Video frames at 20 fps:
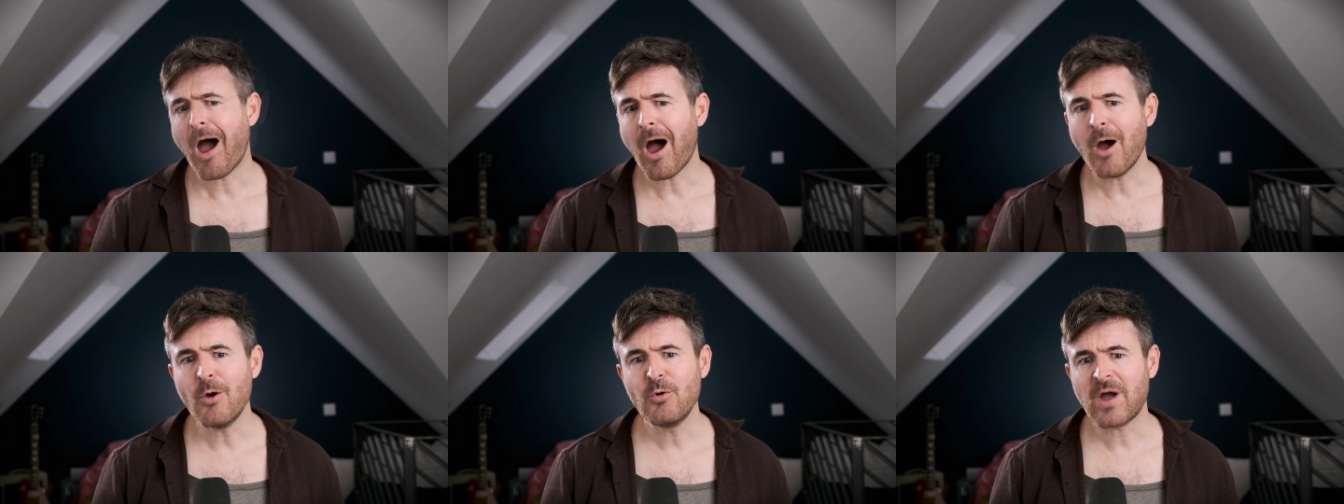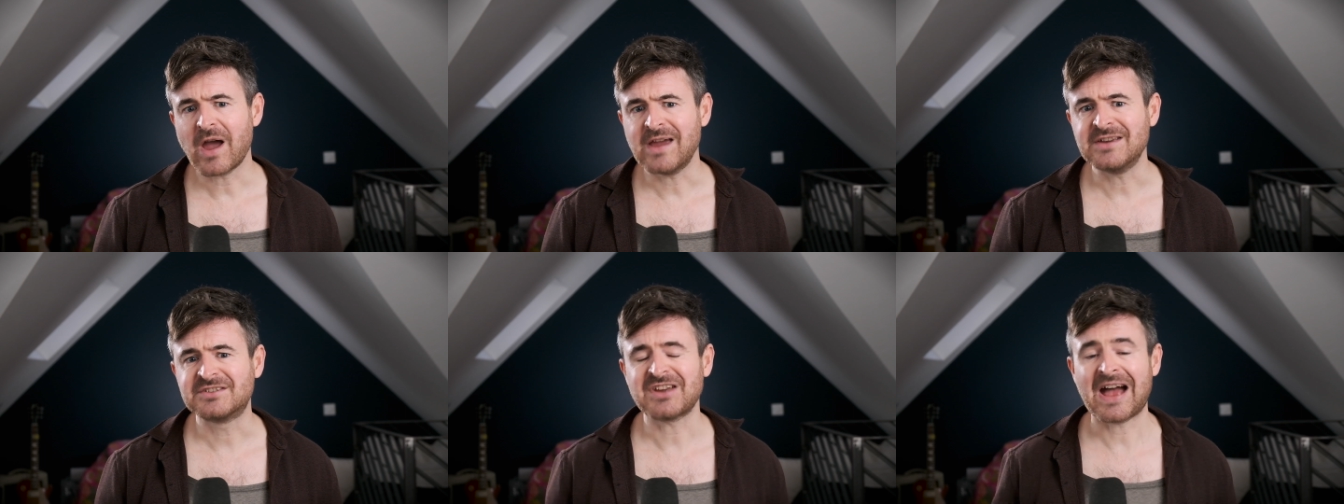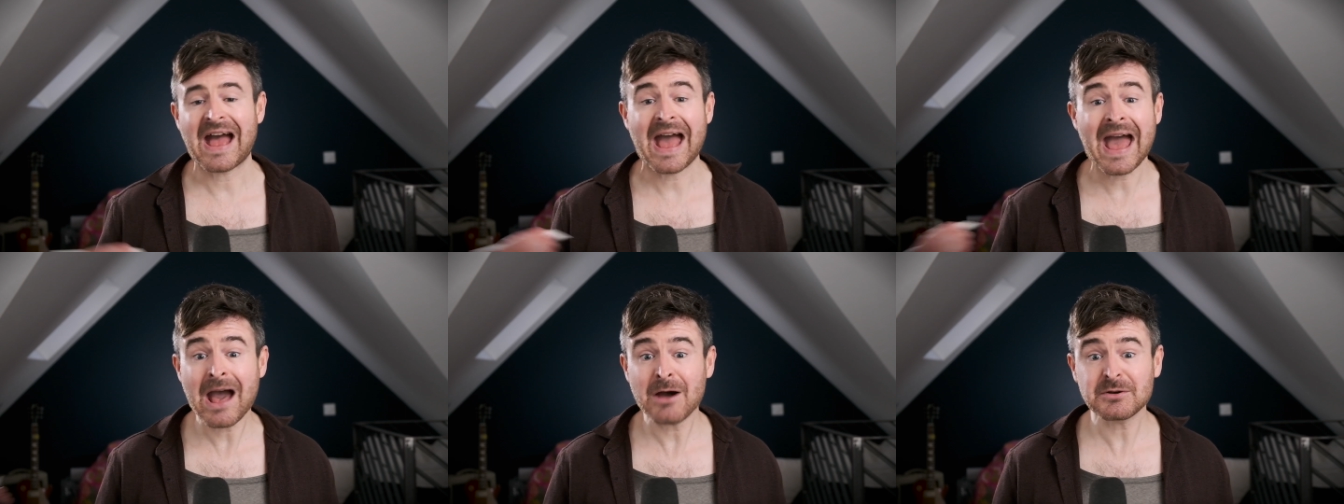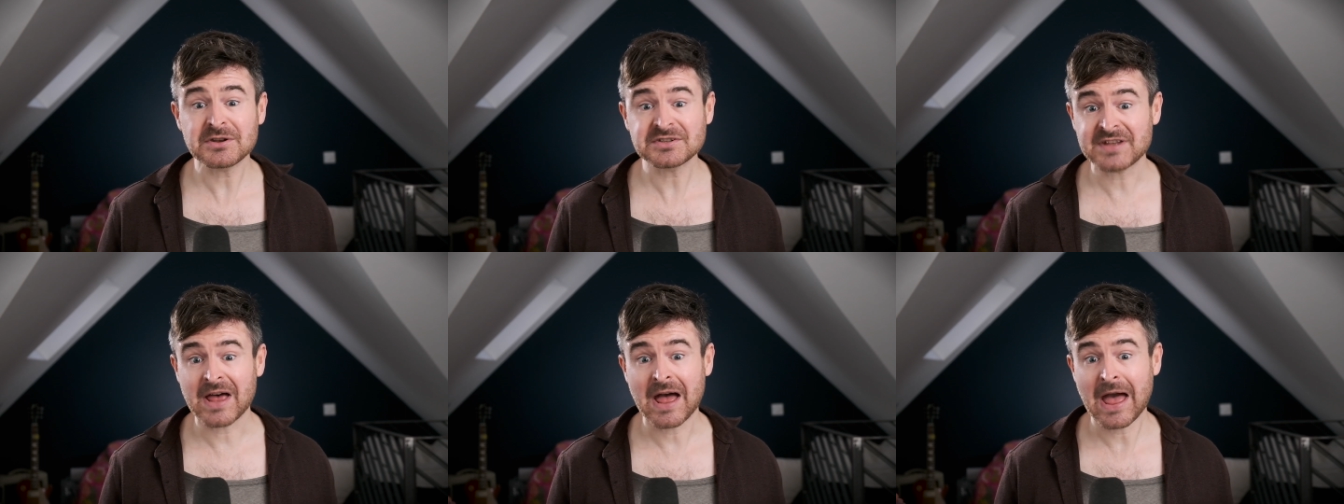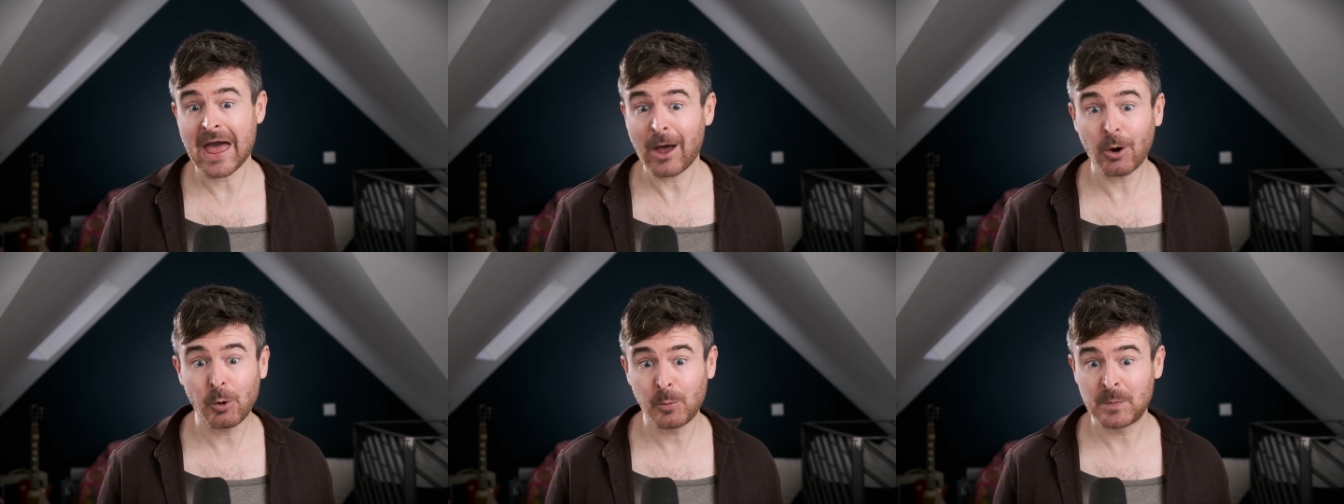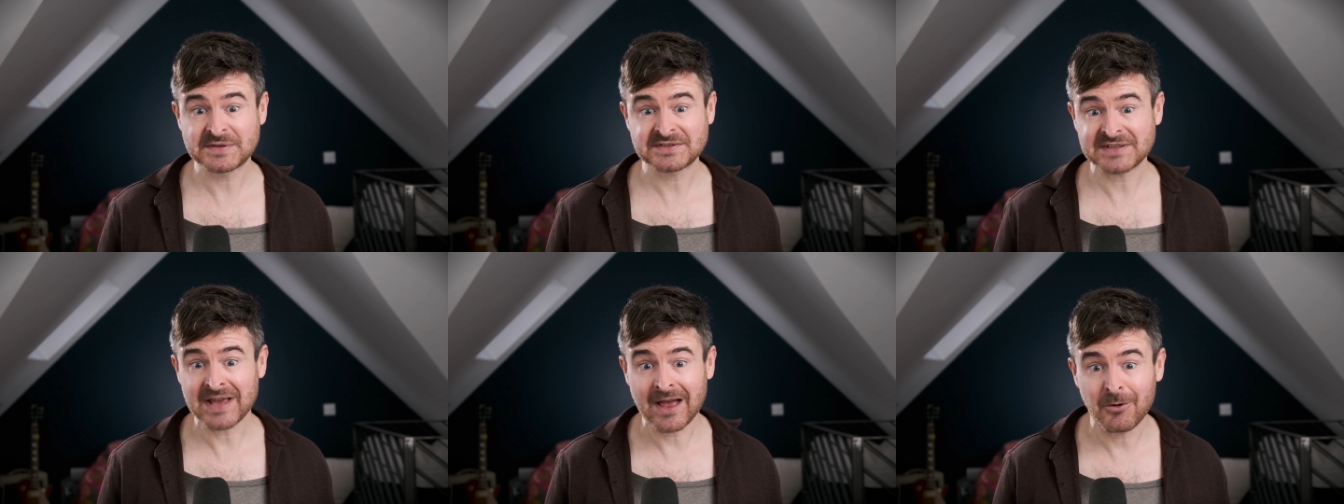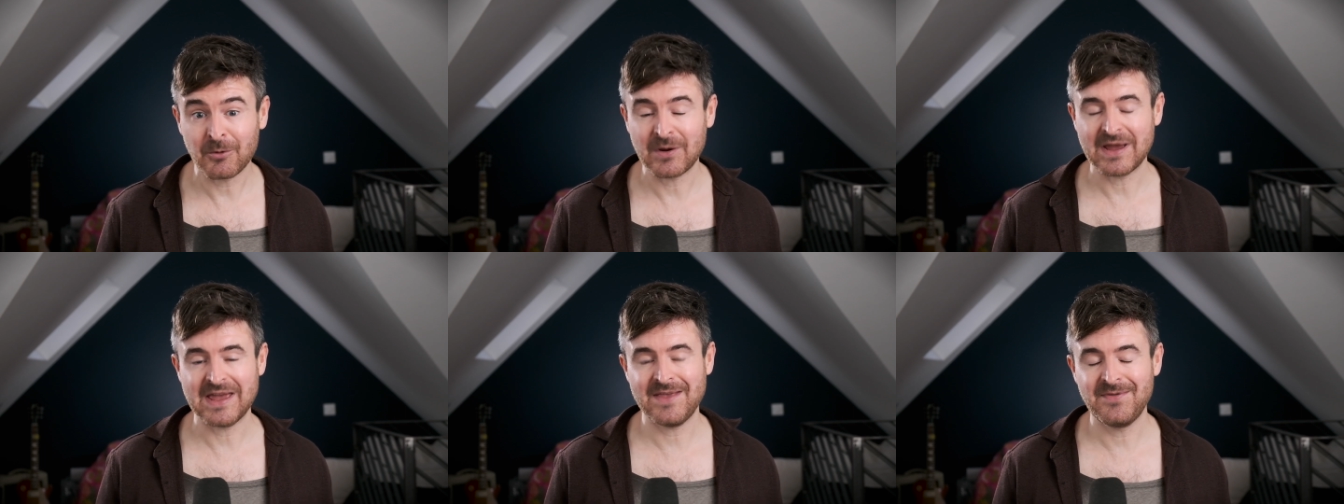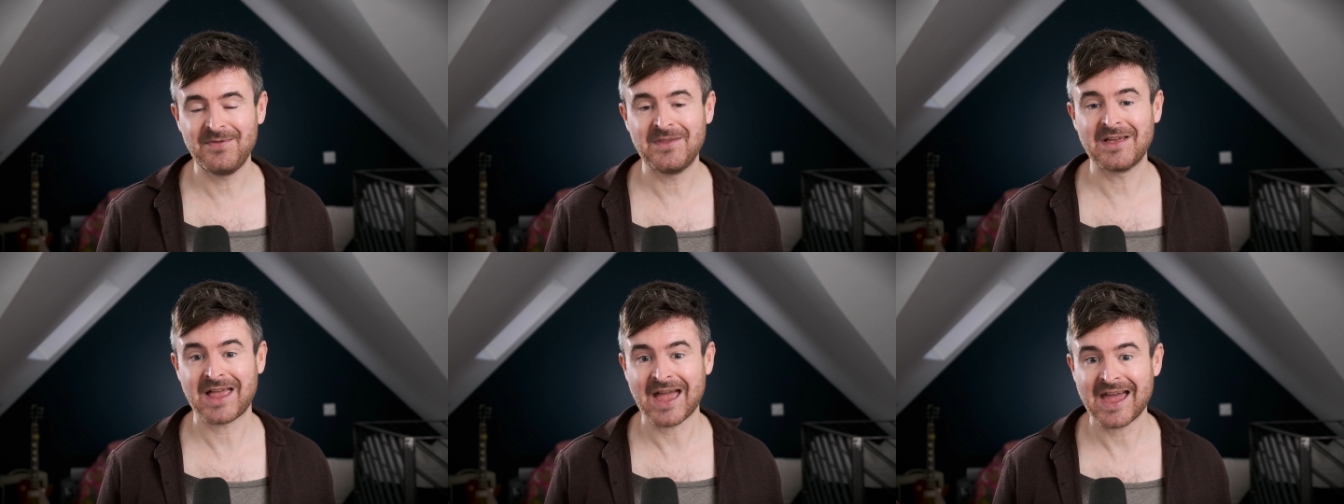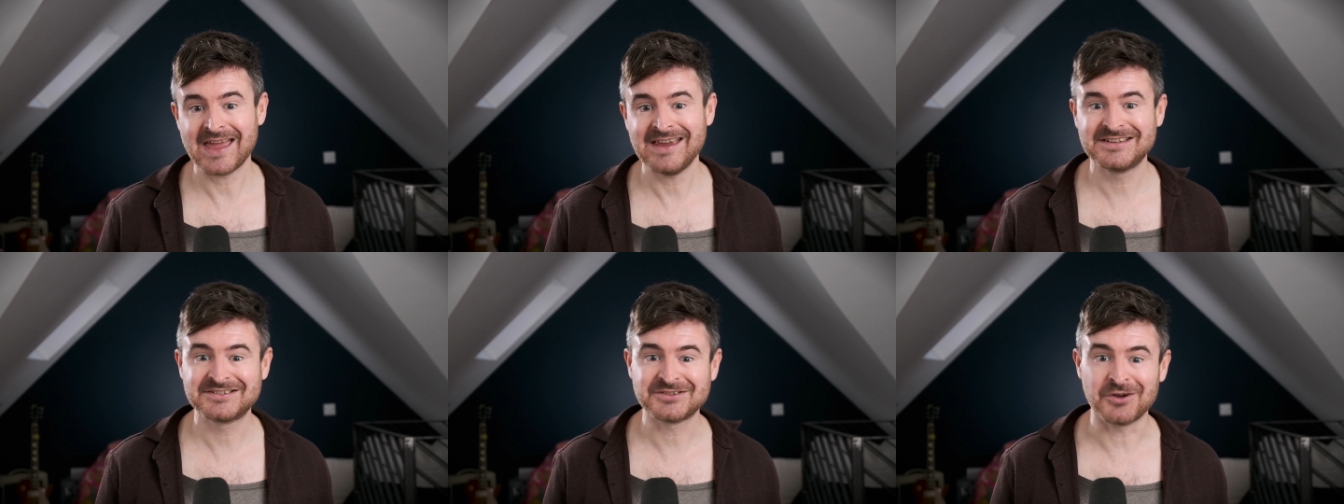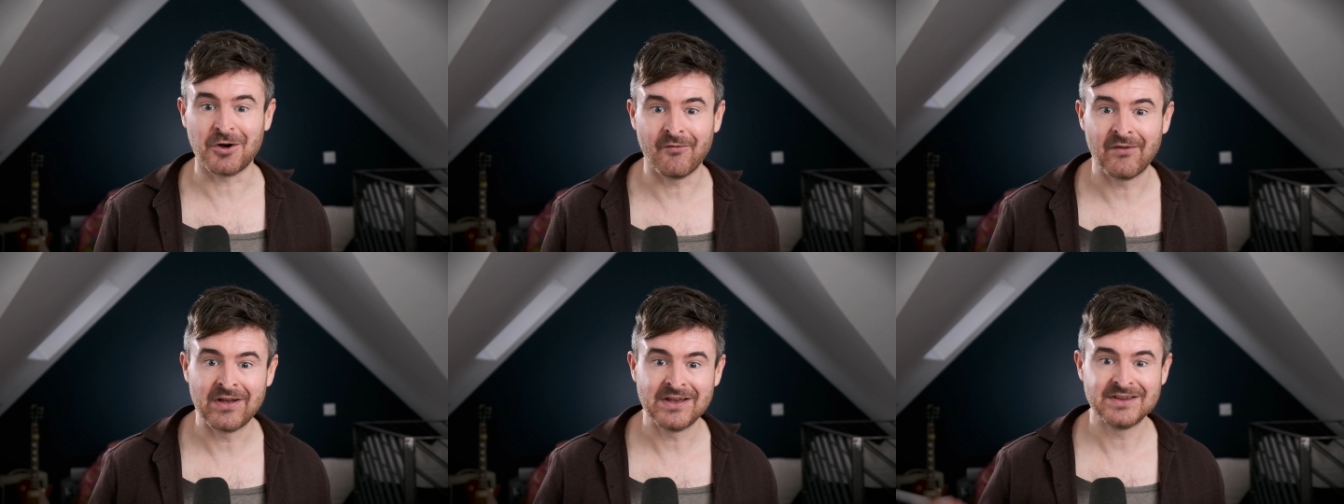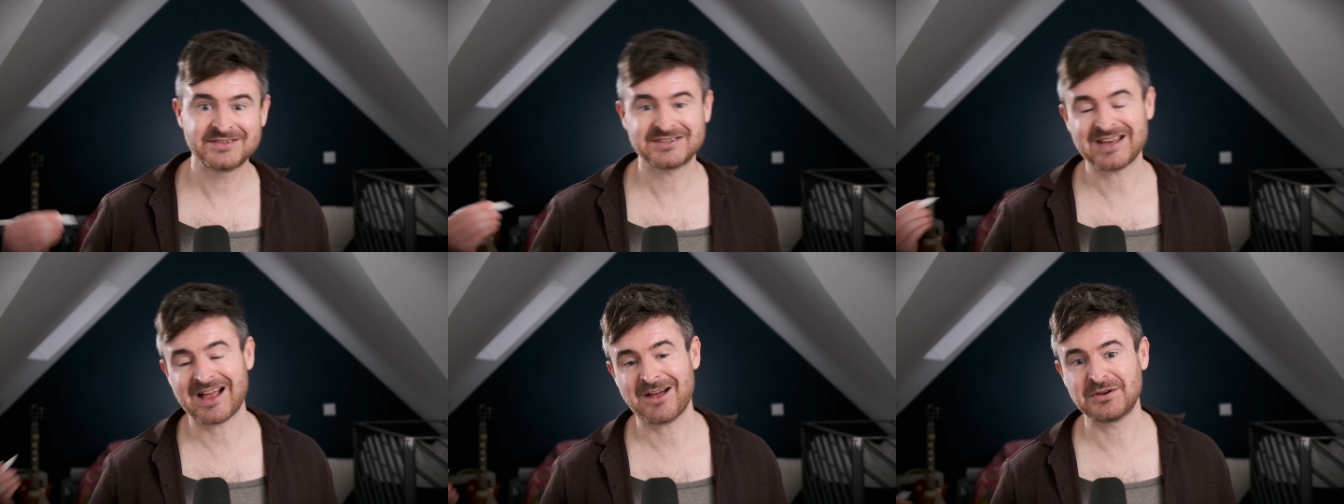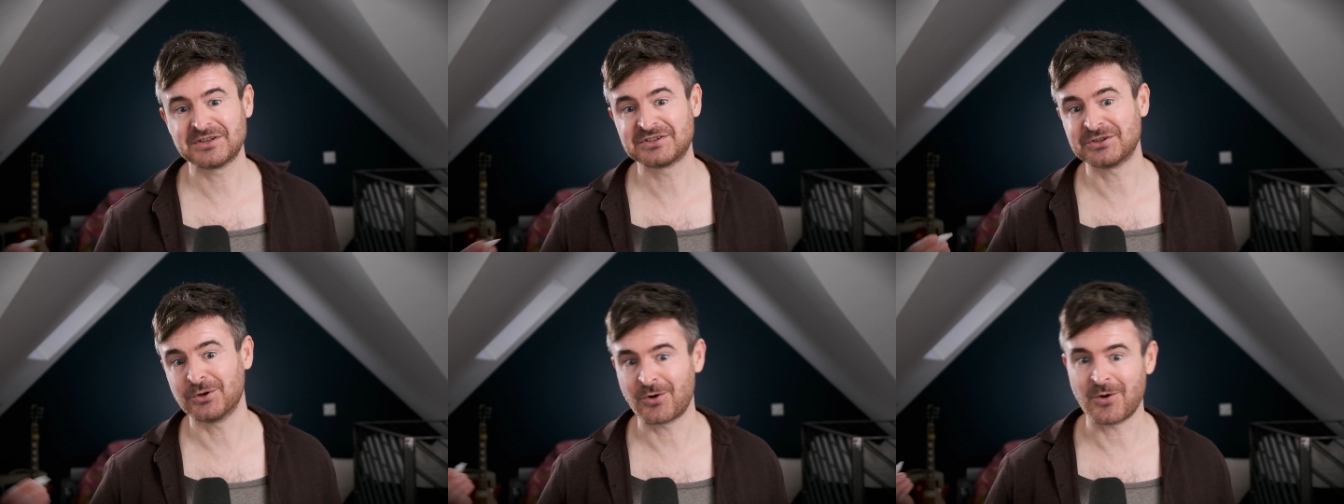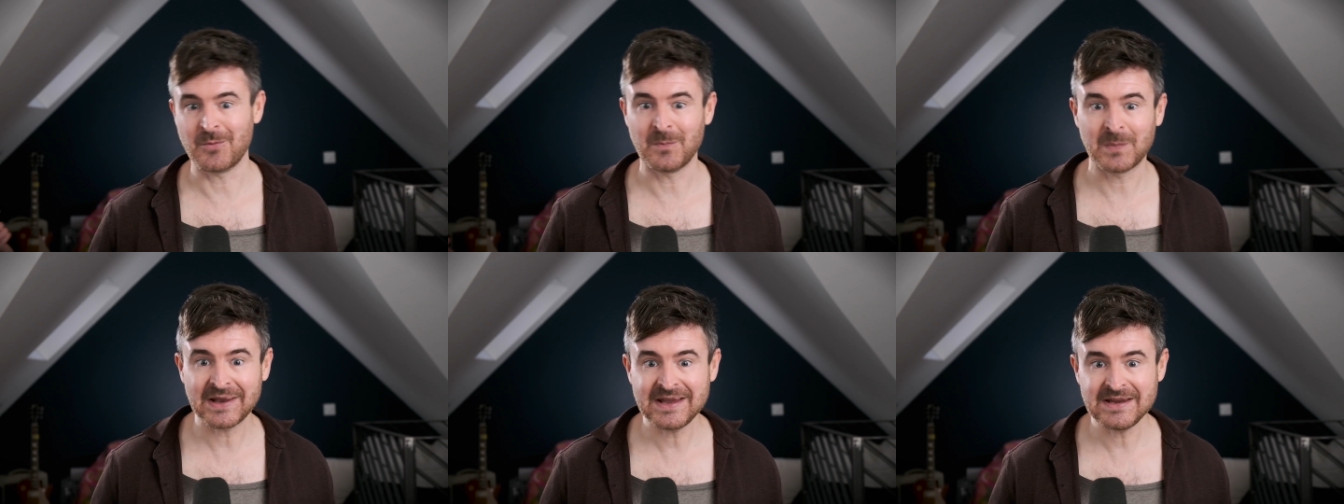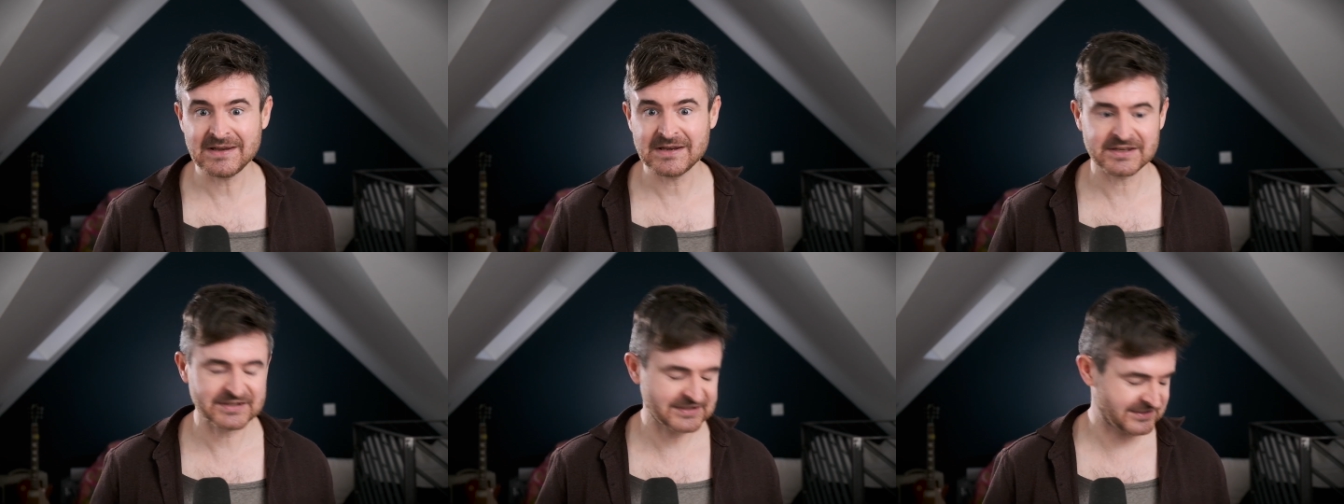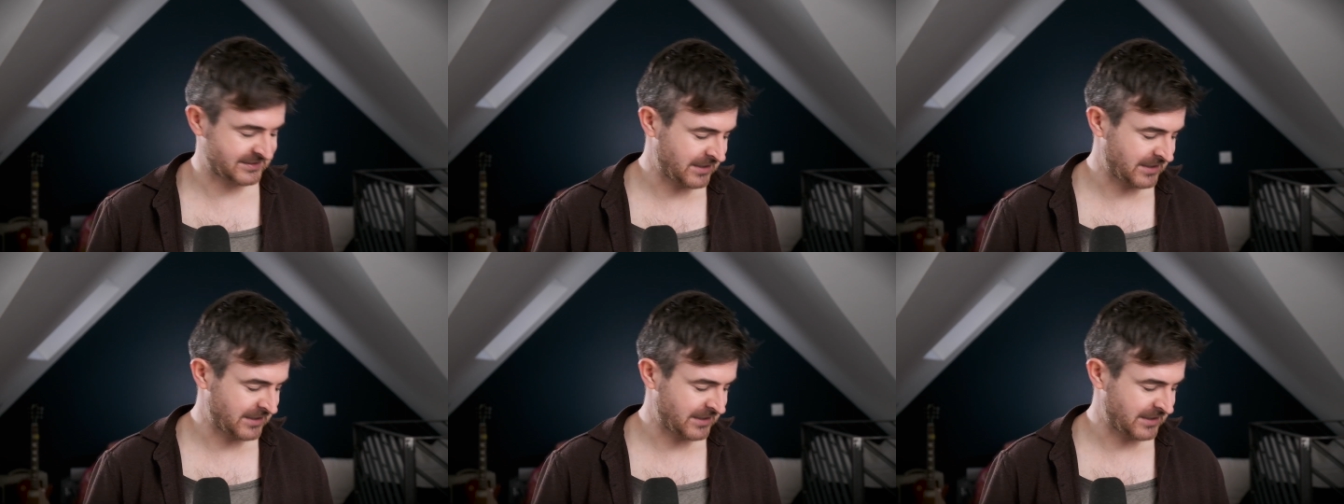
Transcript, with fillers: Okay, so how does that help us out in the case of soundness or completeness?